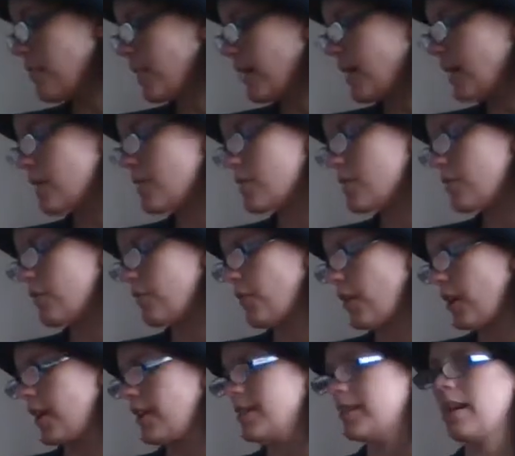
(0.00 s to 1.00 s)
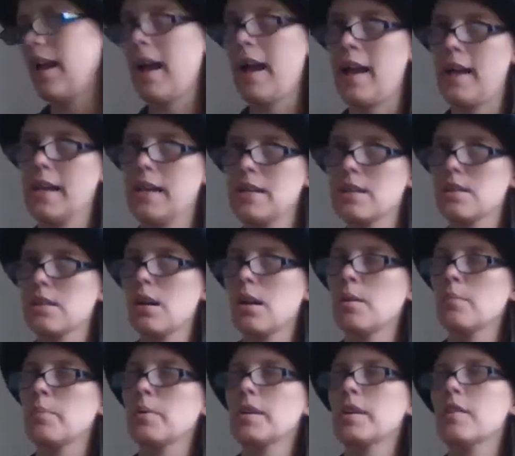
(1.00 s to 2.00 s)
managed to find 8. I
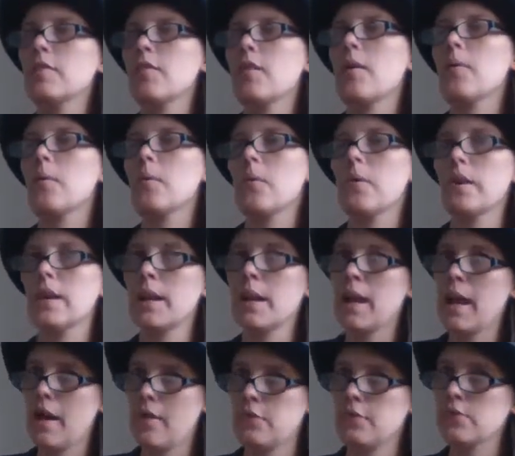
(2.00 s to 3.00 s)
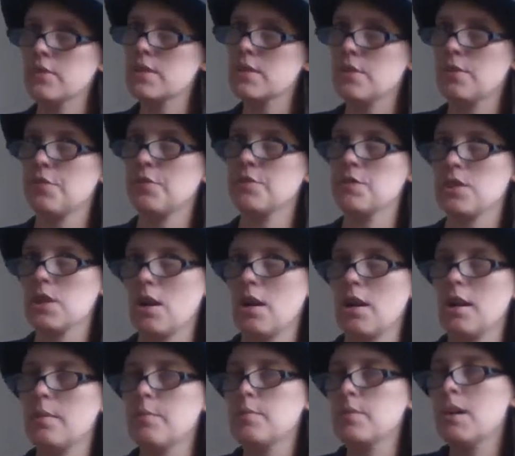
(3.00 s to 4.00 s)
believe there were 11 different
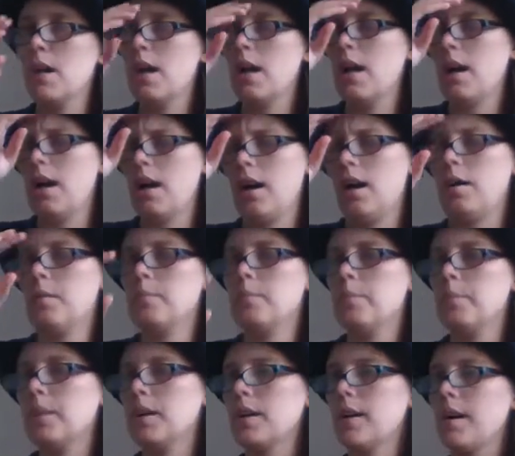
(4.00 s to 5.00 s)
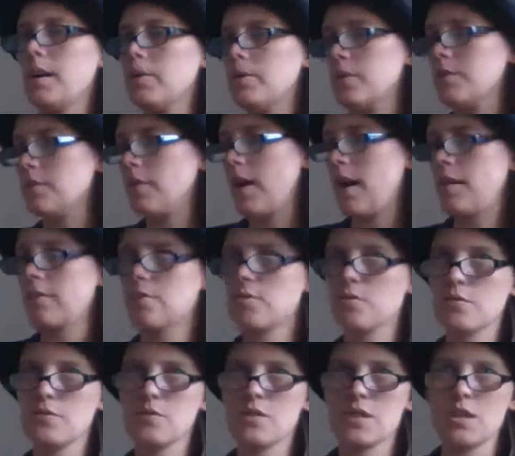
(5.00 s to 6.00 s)
types, but I would have had
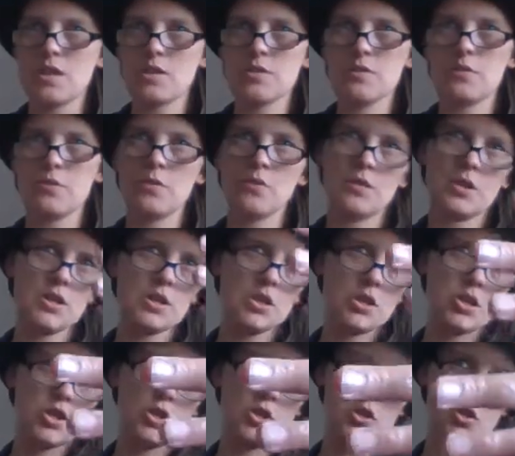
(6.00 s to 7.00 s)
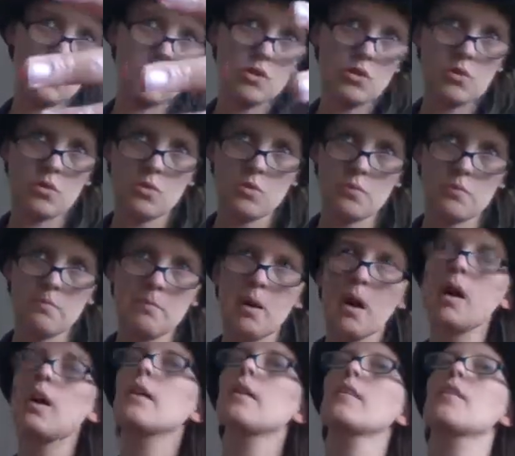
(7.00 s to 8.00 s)
to have searched through this
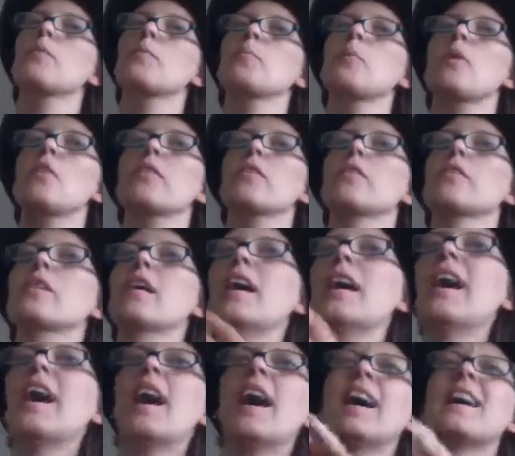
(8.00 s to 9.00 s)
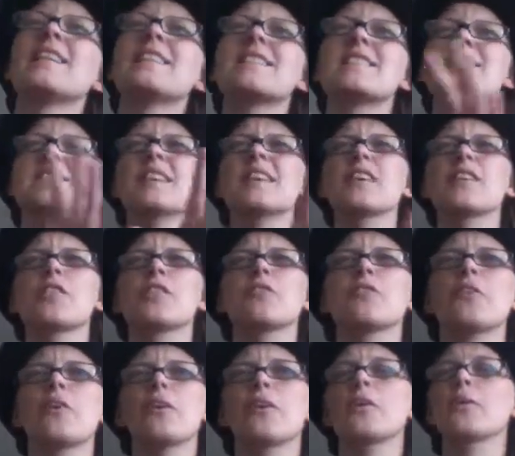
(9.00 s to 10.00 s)
humongous box and dig
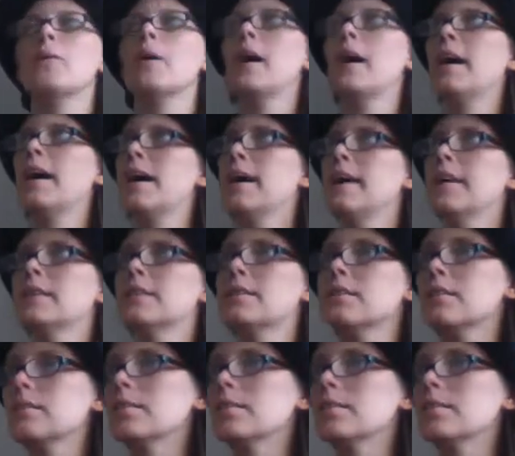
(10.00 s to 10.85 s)
through, and